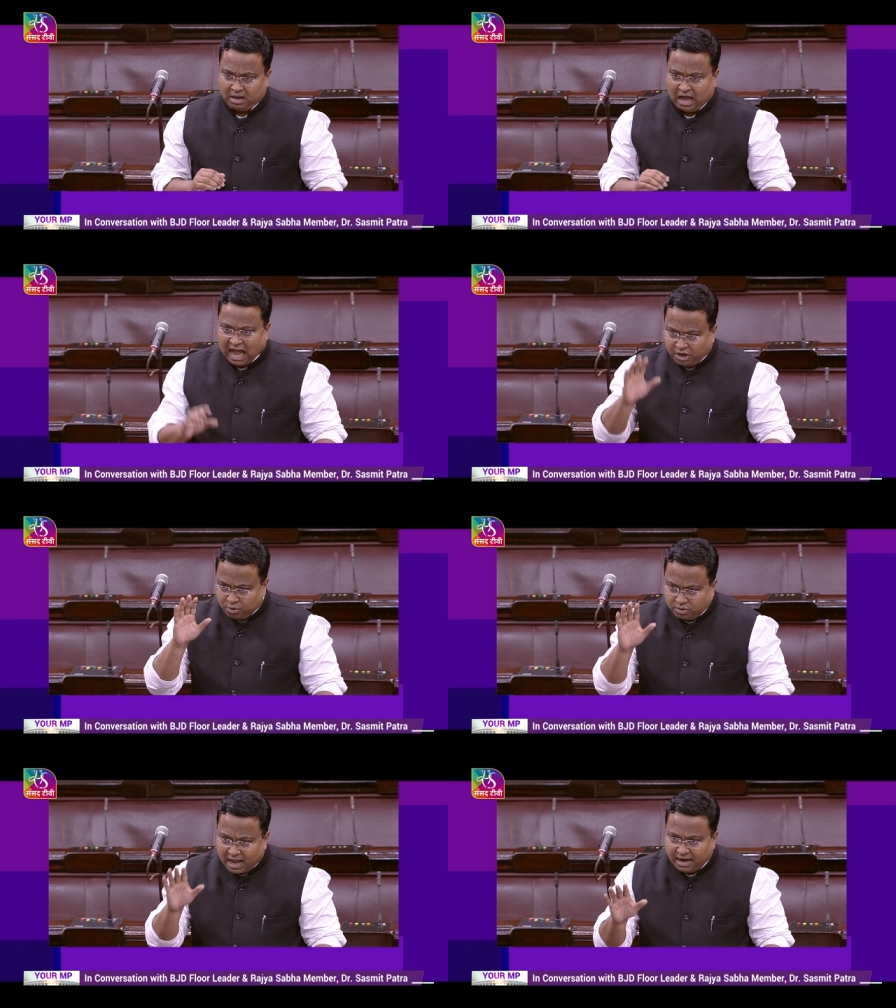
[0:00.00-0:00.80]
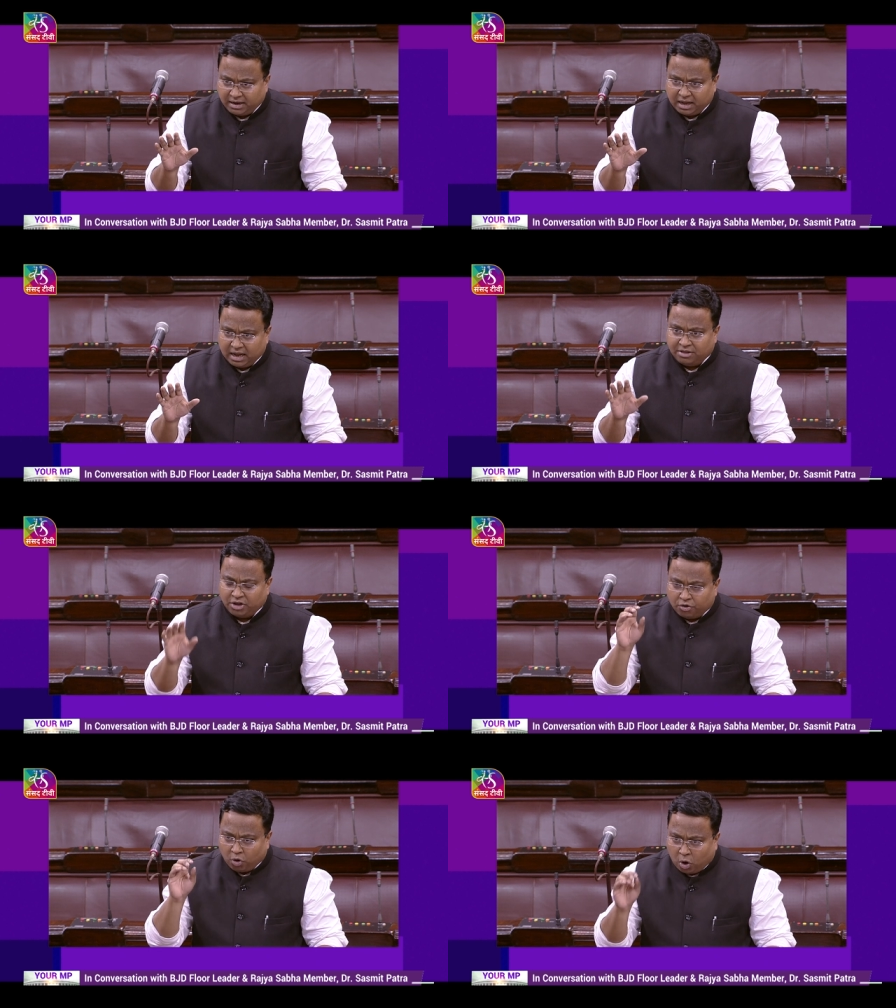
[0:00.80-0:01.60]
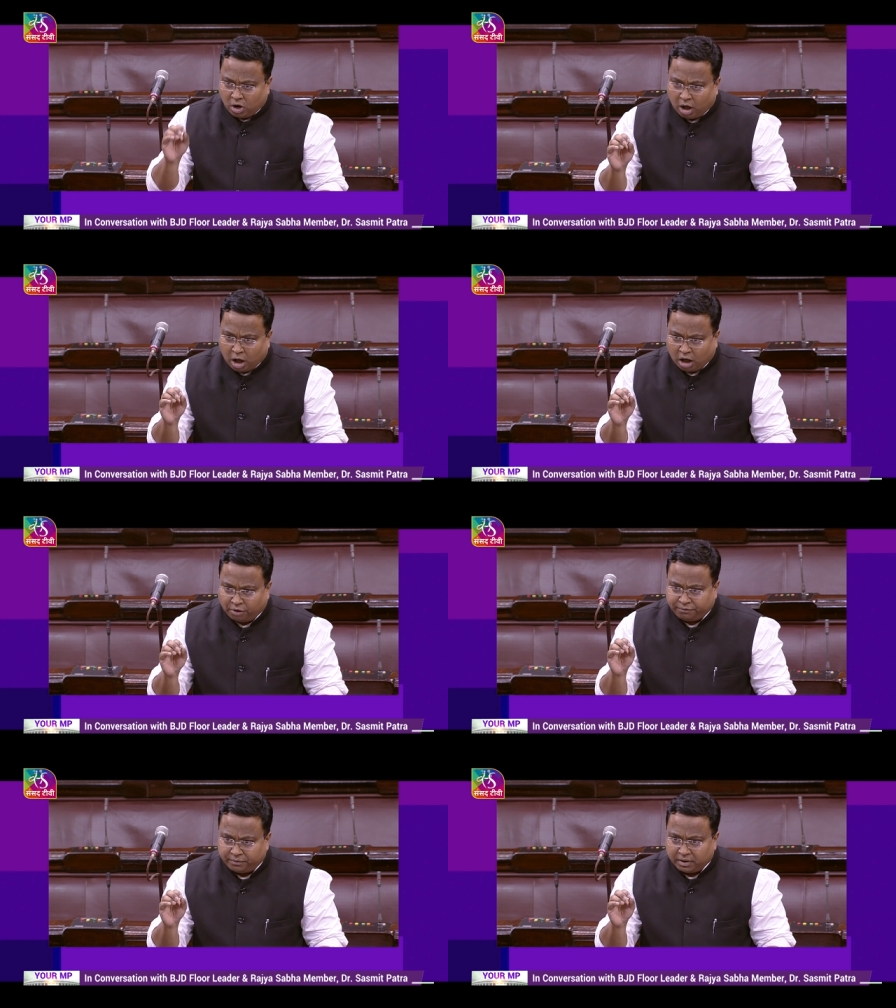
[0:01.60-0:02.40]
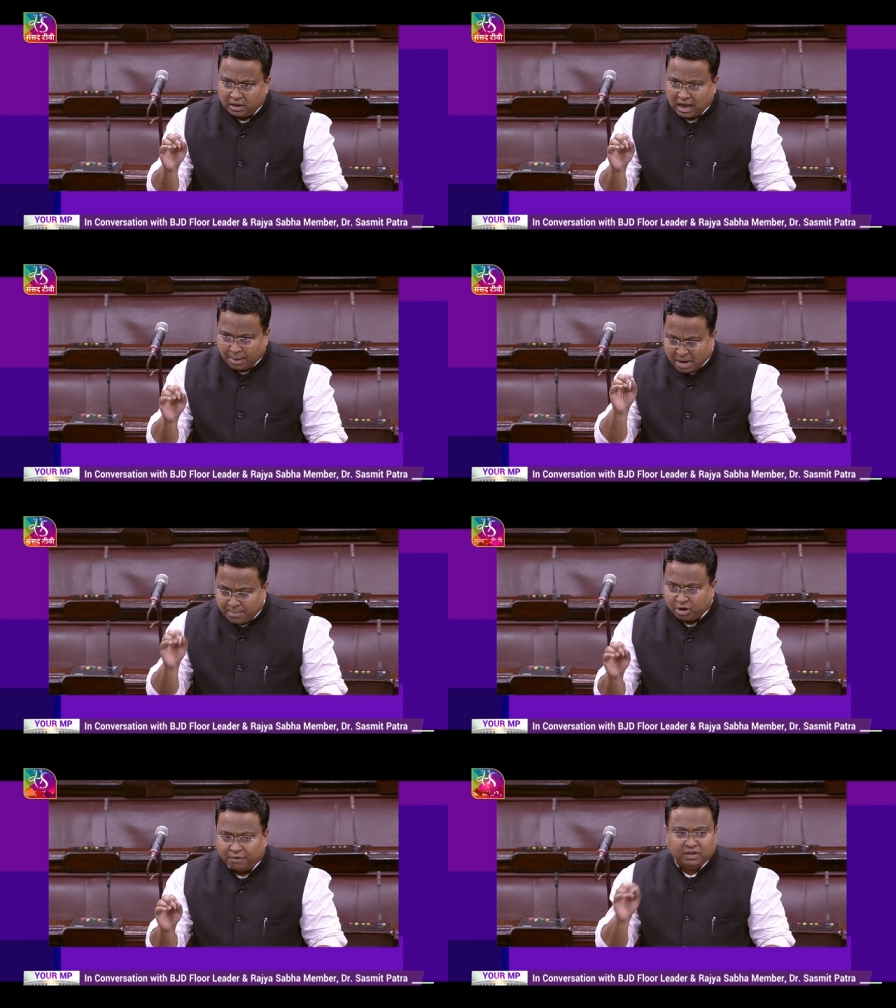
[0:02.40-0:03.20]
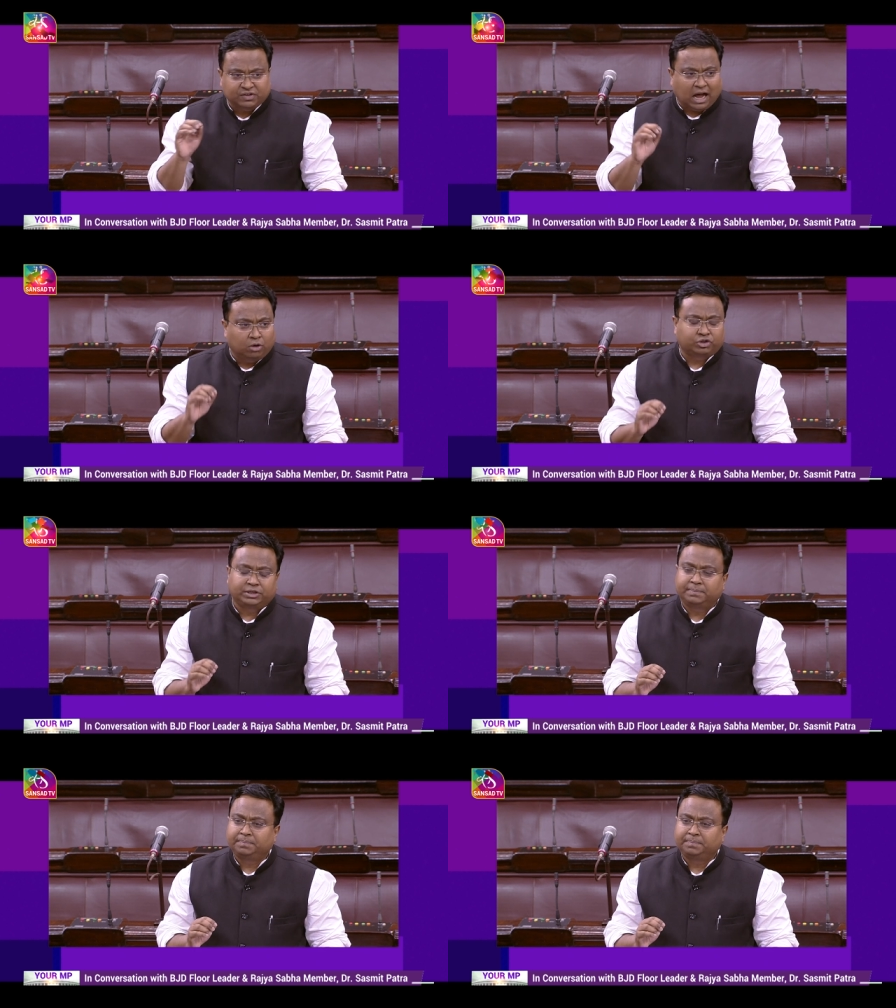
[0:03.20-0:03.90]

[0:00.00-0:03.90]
I do that in the role of a member of this house,